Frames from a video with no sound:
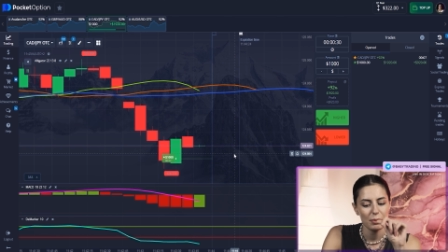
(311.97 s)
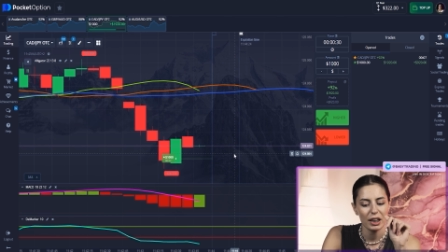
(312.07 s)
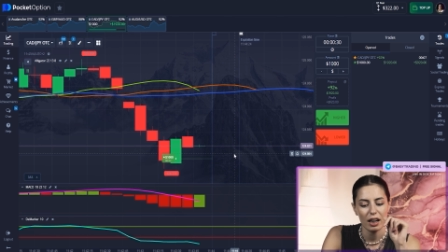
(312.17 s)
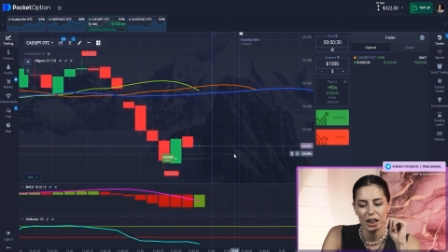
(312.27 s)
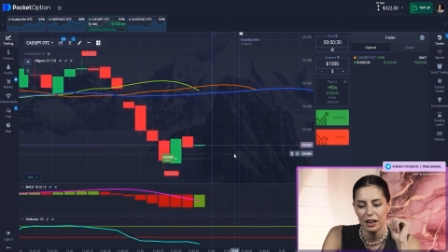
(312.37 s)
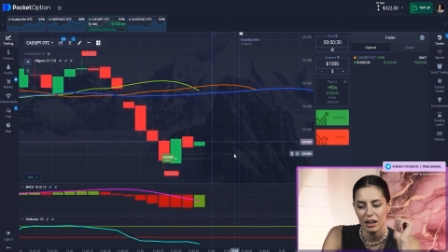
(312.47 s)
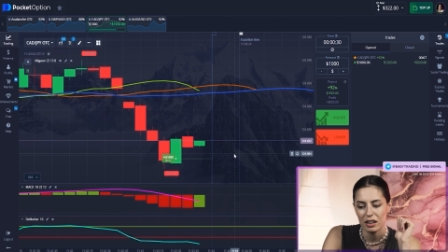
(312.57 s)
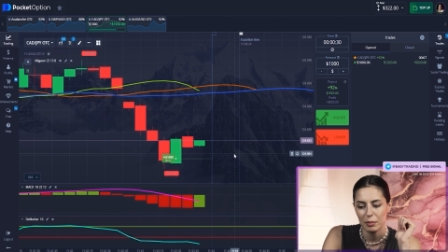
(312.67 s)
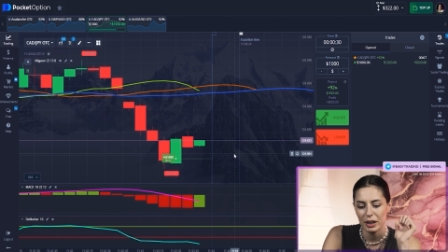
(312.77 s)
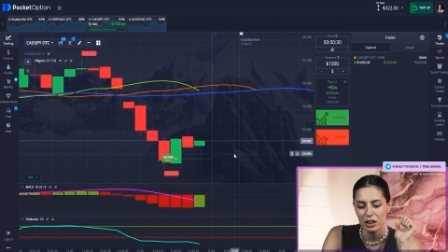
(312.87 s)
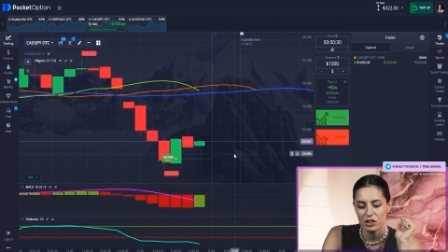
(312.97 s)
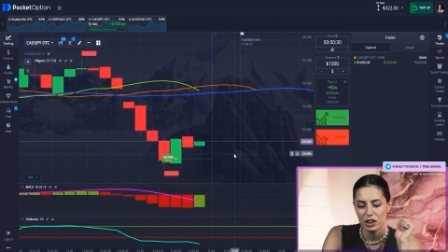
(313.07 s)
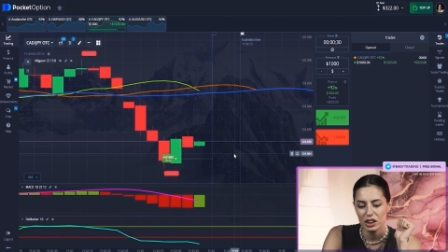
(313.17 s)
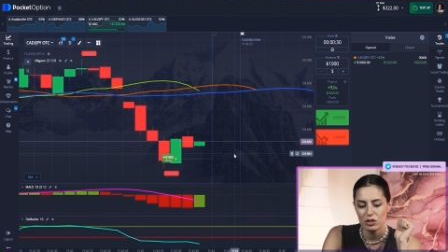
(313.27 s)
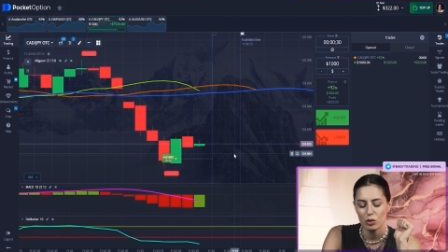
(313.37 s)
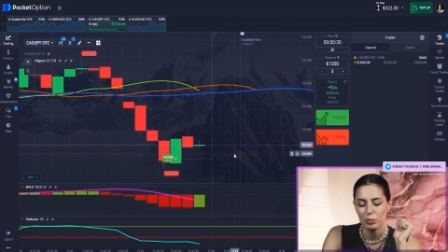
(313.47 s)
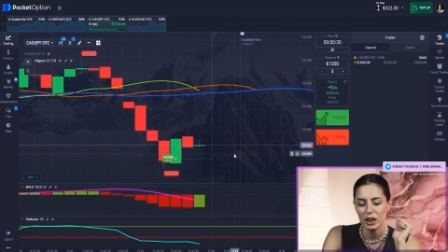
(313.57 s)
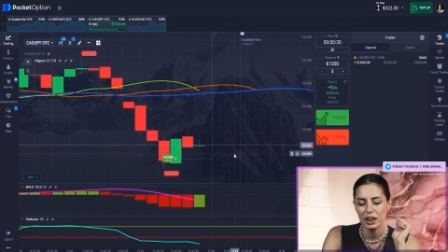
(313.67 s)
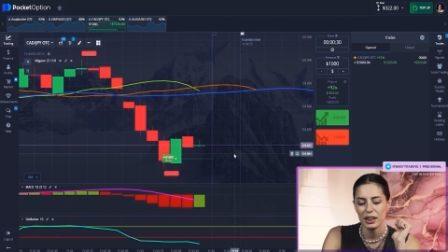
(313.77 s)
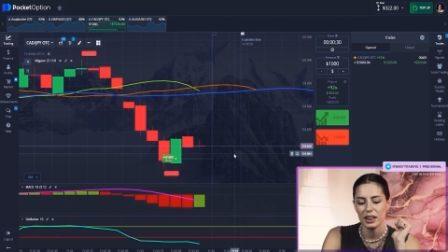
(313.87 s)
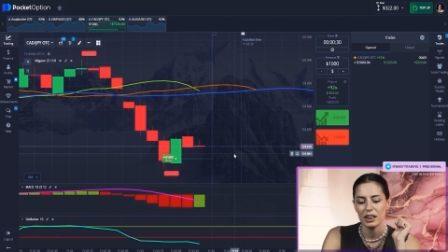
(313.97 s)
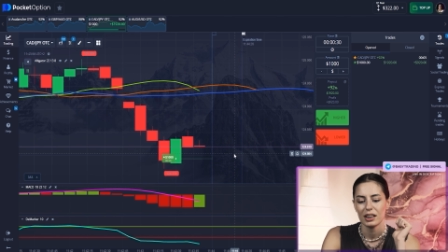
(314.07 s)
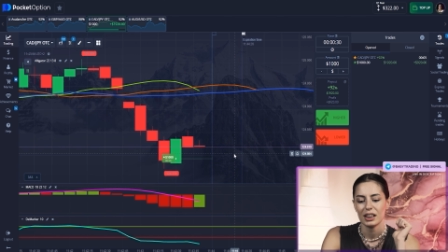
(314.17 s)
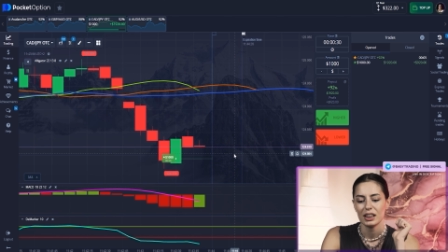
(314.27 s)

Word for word: a bit harder because you need to be